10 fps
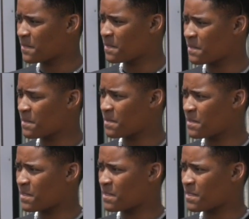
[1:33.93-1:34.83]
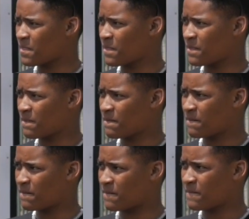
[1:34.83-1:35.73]

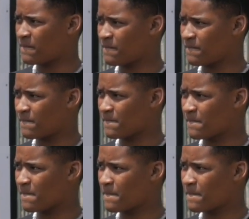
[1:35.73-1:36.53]
No words are spoken by the person on screen.